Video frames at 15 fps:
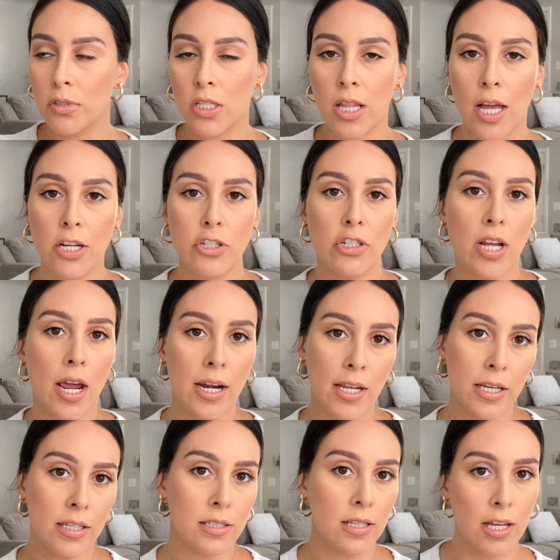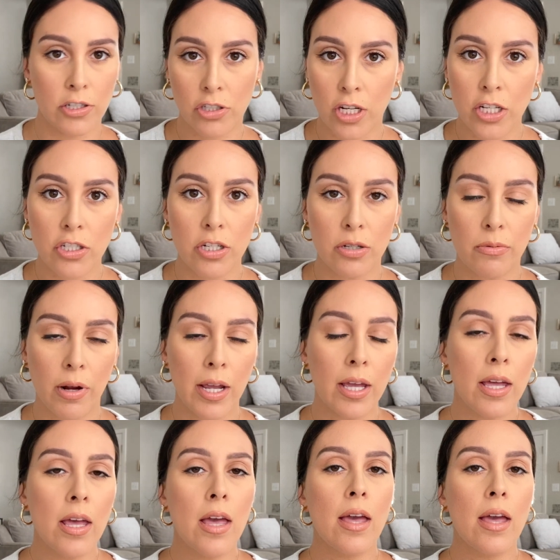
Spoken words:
/ dining / kitchen, right?